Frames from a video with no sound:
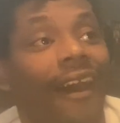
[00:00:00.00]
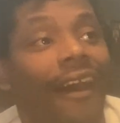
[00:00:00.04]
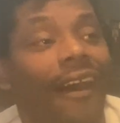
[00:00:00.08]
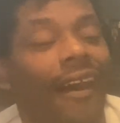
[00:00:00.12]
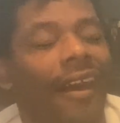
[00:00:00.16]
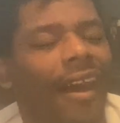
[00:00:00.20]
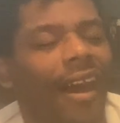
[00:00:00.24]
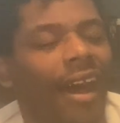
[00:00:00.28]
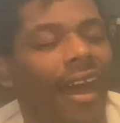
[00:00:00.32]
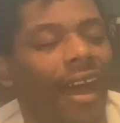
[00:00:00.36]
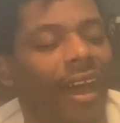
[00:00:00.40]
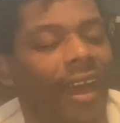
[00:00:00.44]

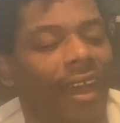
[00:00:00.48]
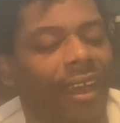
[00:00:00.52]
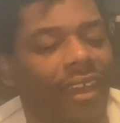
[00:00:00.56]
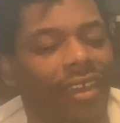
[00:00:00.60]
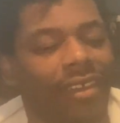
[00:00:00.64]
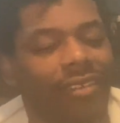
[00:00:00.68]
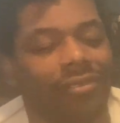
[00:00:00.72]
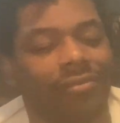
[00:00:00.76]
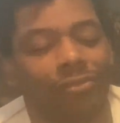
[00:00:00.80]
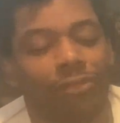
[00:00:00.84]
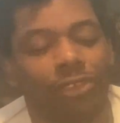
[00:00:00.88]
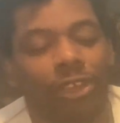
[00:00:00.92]
I
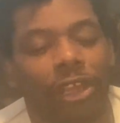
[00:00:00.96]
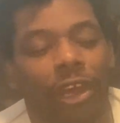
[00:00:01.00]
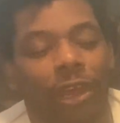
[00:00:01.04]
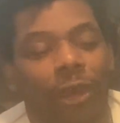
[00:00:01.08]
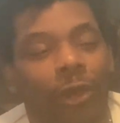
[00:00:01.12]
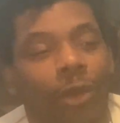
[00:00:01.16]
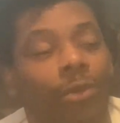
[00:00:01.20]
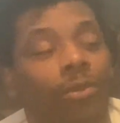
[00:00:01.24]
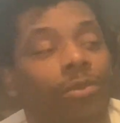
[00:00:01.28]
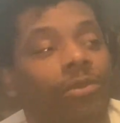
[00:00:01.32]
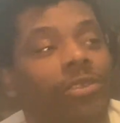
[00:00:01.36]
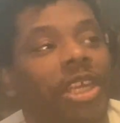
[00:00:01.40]

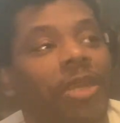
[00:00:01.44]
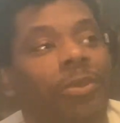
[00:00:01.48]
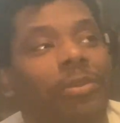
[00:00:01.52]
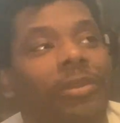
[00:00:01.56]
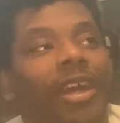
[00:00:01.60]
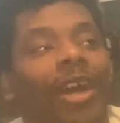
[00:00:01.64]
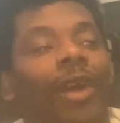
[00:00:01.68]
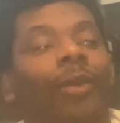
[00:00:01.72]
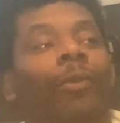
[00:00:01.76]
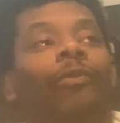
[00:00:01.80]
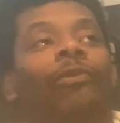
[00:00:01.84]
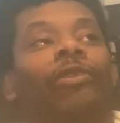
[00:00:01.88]
know deep
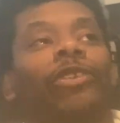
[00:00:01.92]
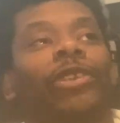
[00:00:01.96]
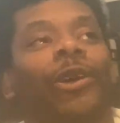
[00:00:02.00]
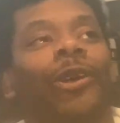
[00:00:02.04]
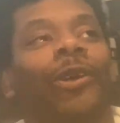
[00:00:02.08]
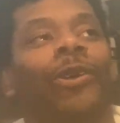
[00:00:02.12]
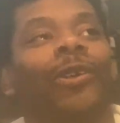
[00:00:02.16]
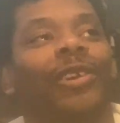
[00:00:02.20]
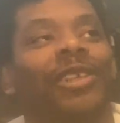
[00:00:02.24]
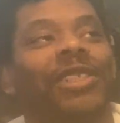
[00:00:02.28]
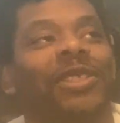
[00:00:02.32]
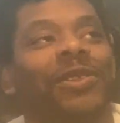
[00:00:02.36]
down no
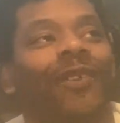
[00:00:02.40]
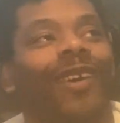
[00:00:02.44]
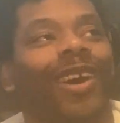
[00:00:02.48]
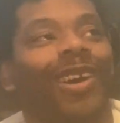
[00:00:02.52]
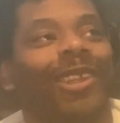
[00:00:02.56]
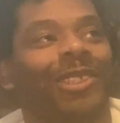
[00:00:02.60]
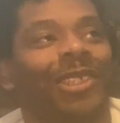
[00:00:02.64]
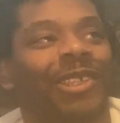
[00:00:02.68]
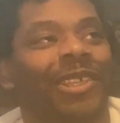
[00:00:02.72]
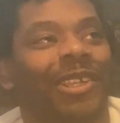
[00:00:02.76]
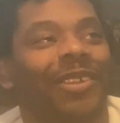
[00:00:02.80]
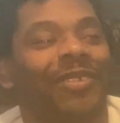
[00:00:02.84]
one's
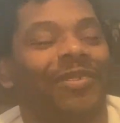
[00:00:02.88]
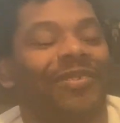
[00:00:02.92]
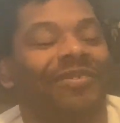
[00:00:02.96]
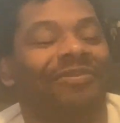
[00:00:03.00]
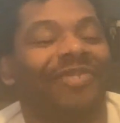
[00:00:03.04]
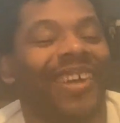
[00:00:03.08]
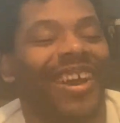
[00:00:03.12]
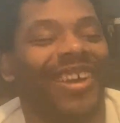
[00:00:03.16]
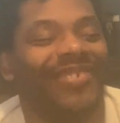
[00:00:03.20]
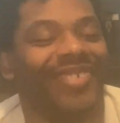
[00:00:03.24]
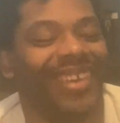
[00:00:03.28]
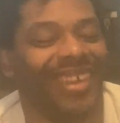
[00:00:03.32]
watching
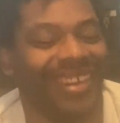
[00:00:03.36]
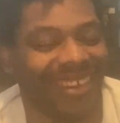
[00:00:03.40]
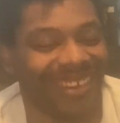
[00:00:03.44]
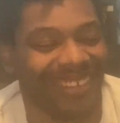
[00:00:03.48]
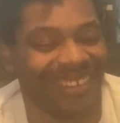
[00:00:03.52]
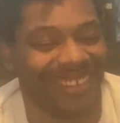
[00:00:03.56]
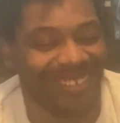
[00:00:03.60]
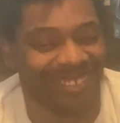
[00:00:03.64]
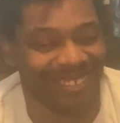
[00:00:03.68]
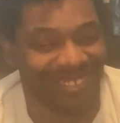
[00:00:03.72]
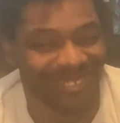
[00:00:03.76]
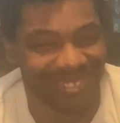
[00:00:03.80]
my
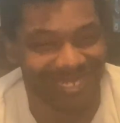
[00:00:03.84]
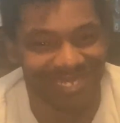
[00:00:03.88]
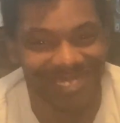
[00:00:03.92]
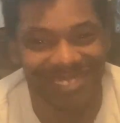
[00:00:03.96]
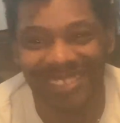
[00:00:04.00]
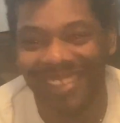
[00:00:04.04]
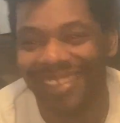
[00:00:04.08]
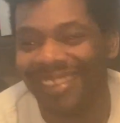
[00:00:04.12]
videos.